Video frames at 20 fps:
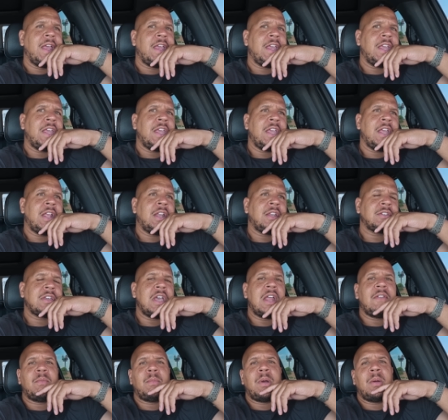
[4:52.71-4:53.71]
And it's kind
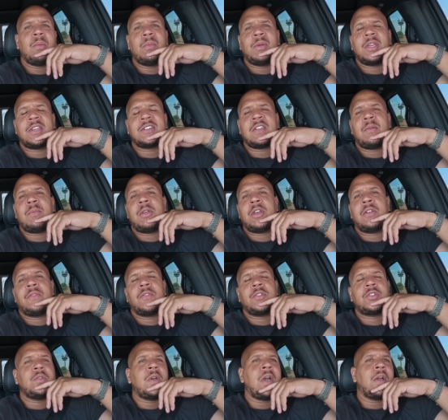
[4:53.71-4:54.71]
of a bummer because I've been here for
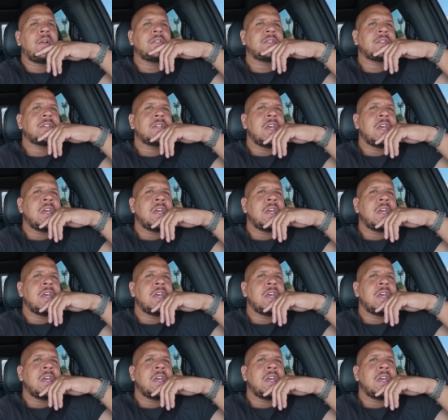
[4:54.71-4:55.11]
2 hours.